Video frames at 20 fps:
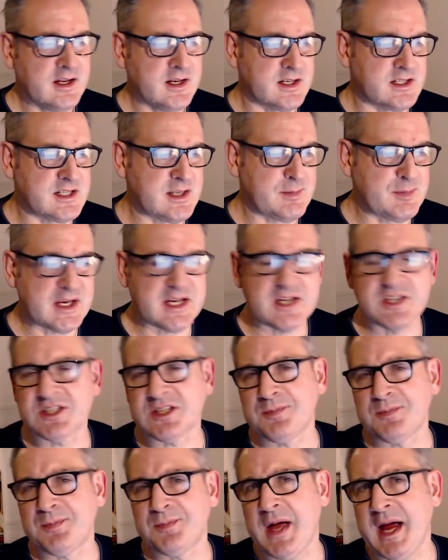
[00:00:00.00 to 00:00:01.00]
and he begins
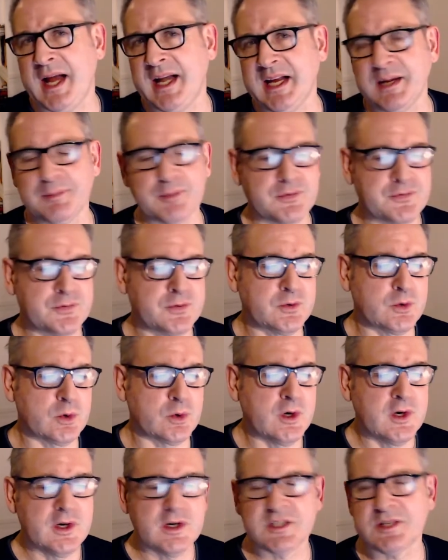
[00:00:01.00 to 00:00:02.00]
to panic
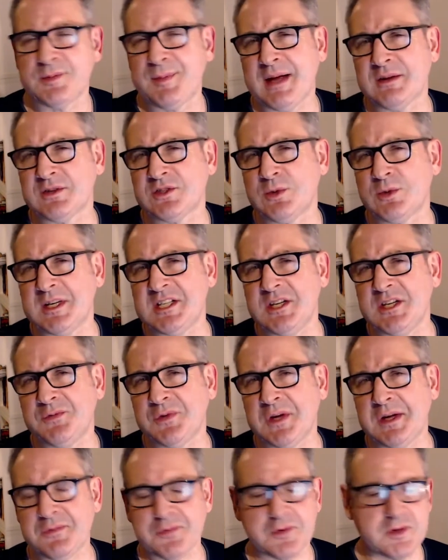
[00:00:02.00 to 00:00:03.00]
before, at about 20
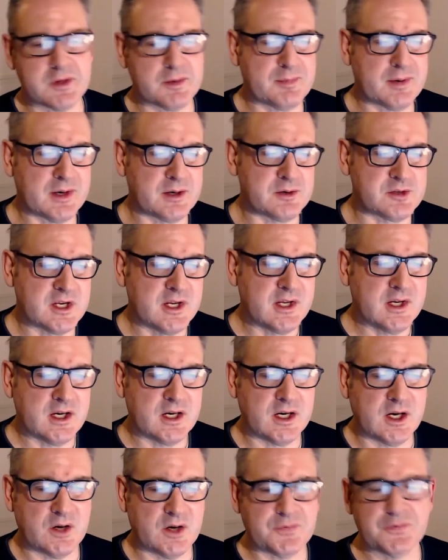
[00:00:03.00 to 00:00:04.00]
feet from the boat,
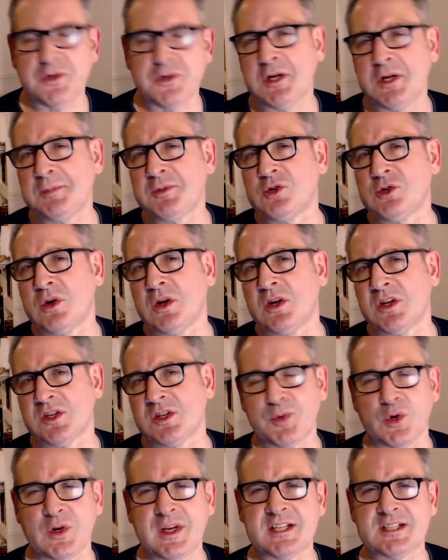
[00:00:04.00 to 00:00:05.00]
a firm
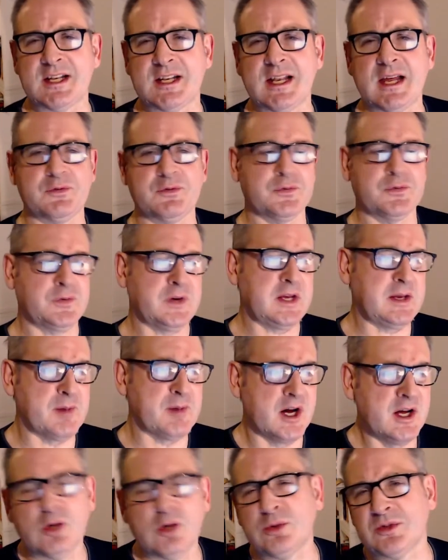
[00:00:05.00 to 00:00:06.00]
grasp on his left
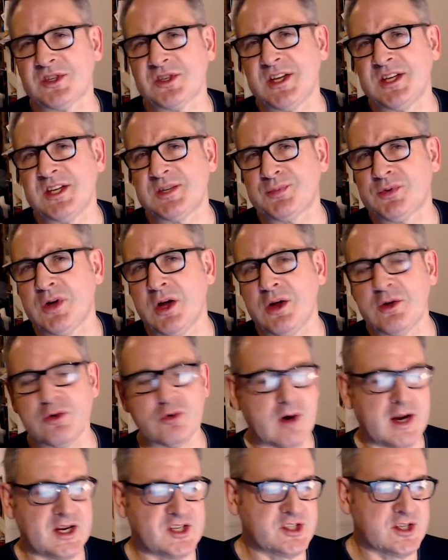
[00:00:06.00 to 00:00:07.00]
femur halts his
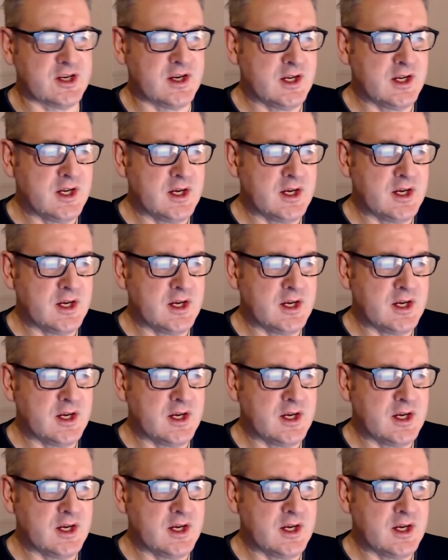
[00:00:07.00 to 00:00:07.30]
progress.